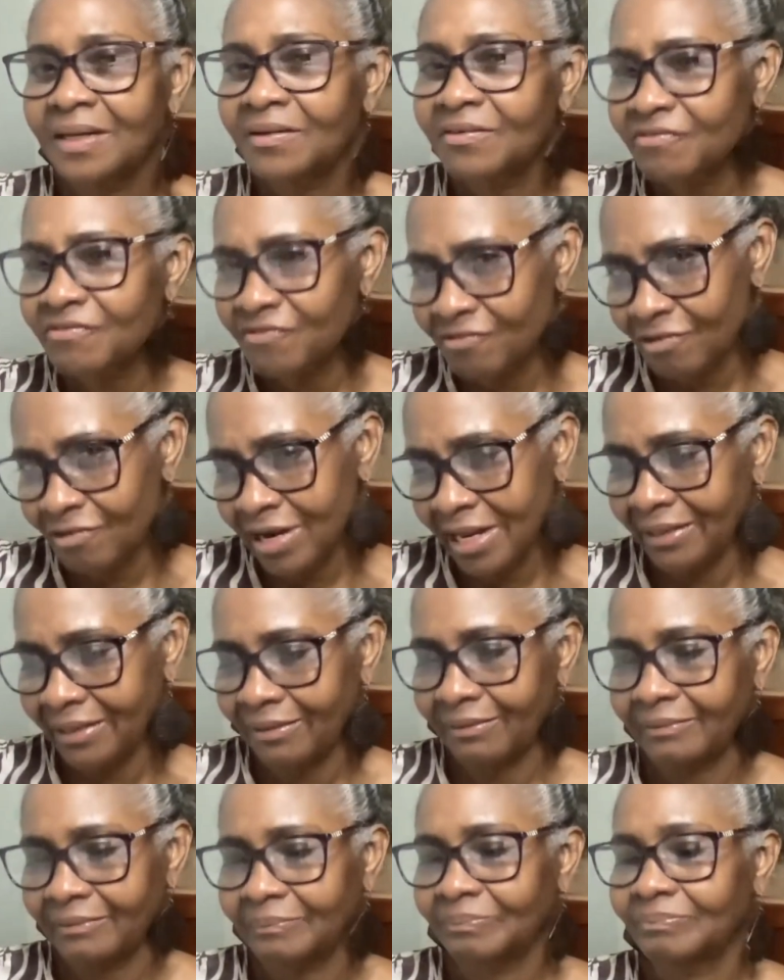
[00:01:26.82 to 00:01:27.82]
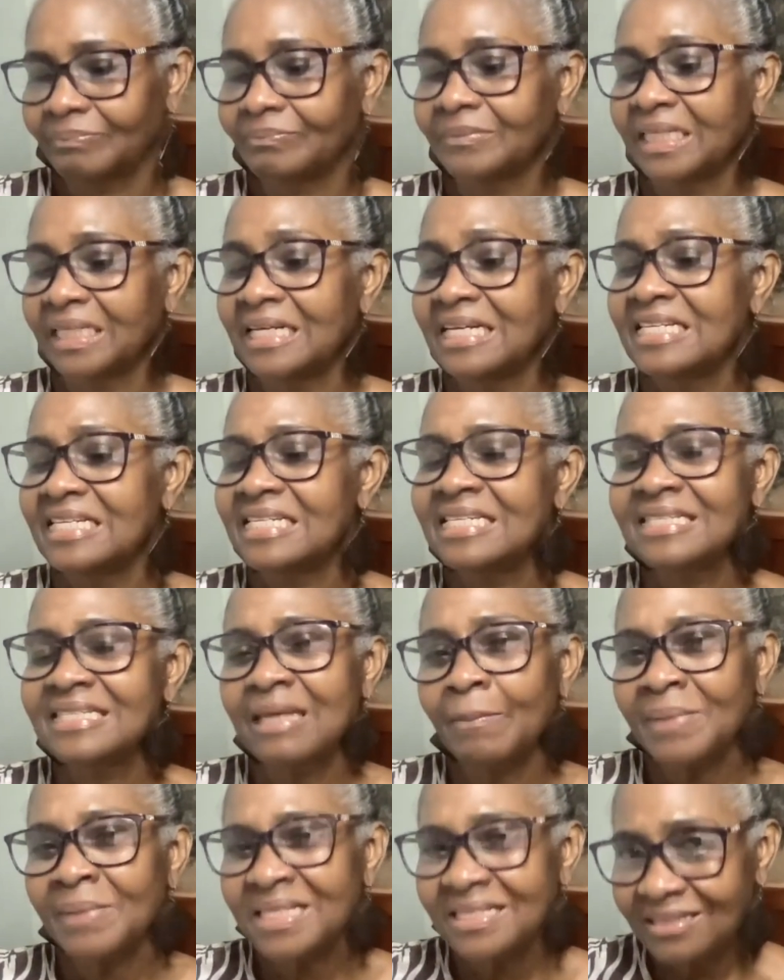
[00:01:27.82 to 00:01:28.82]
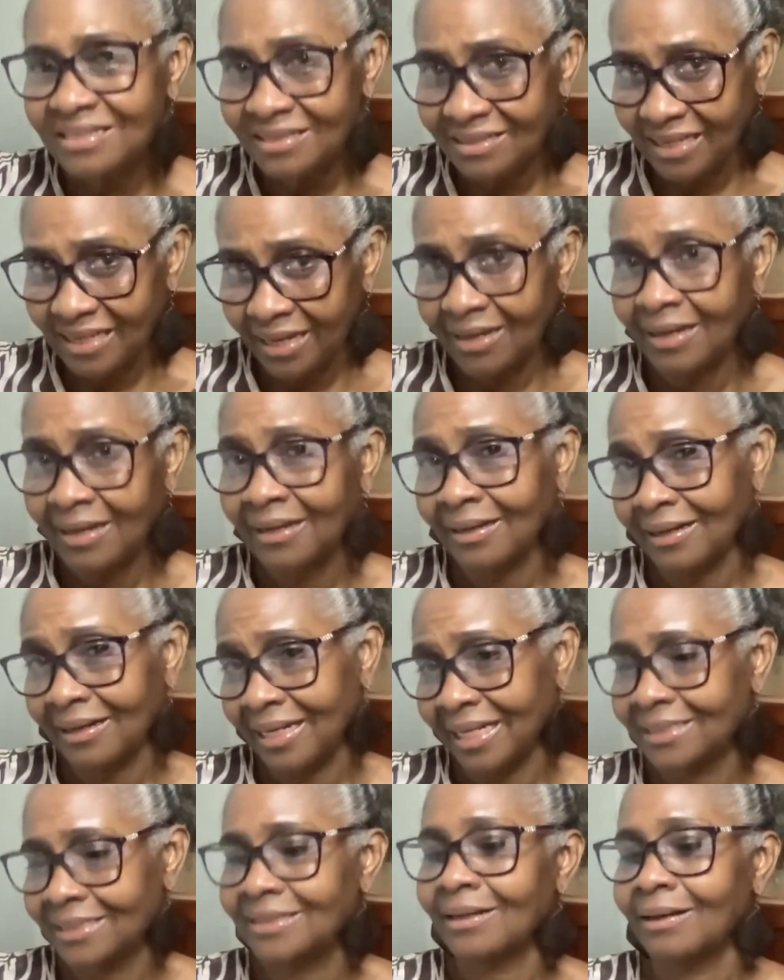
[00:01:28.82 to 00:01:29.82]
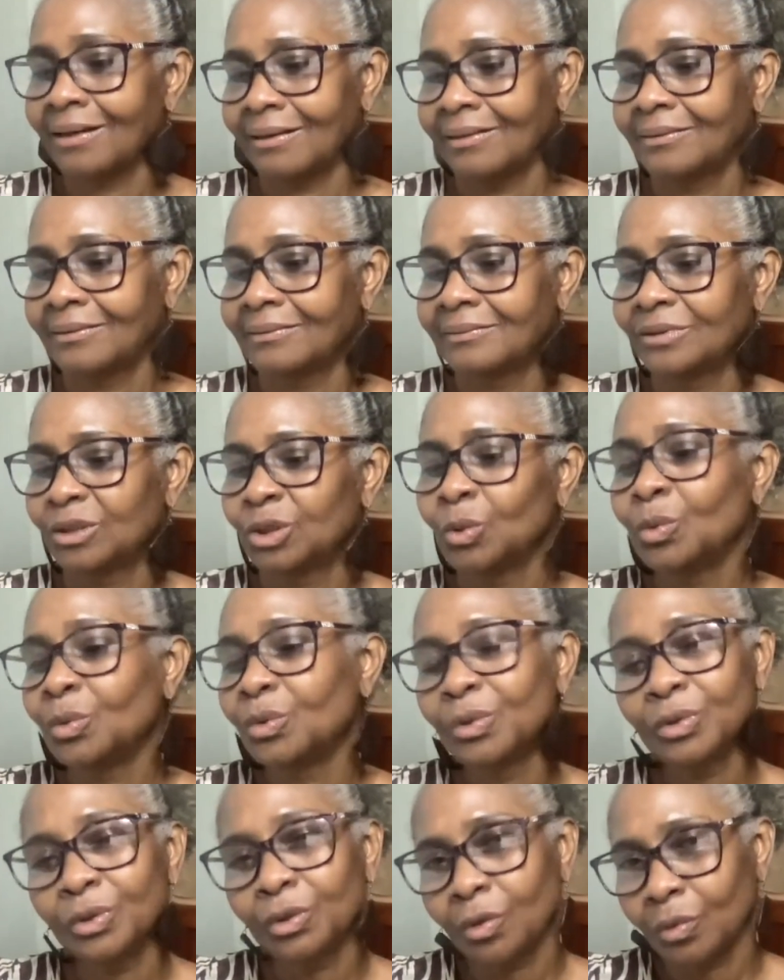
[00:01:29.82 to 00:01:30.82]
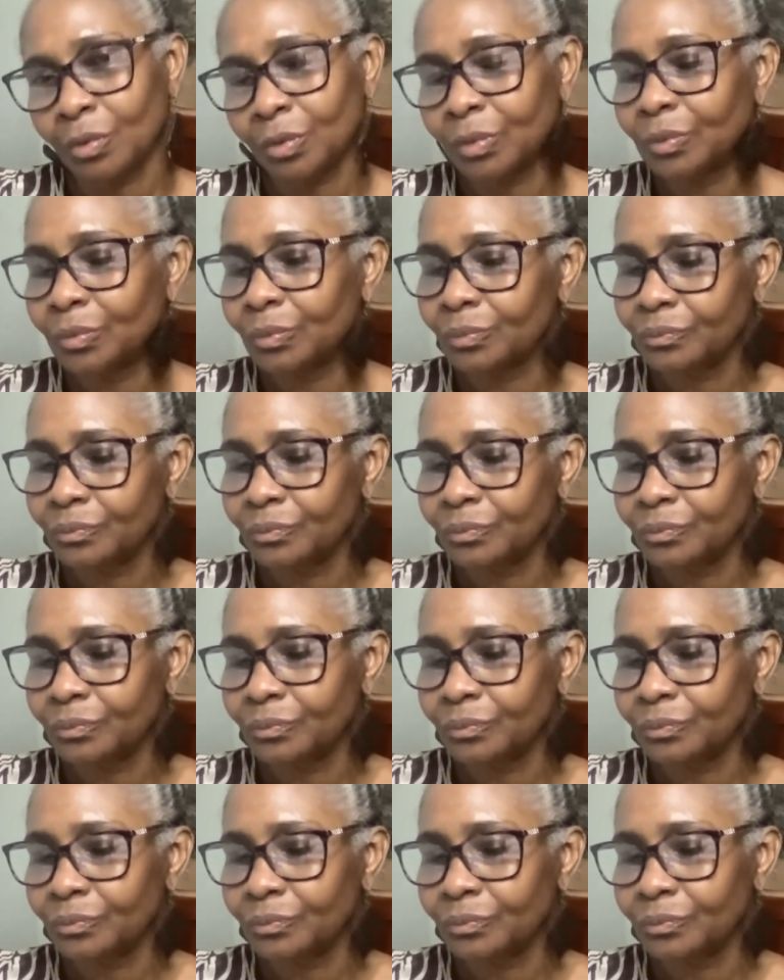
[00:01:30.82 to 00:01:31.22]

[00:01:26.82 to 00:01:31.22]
Friend, this is my second letter to you now.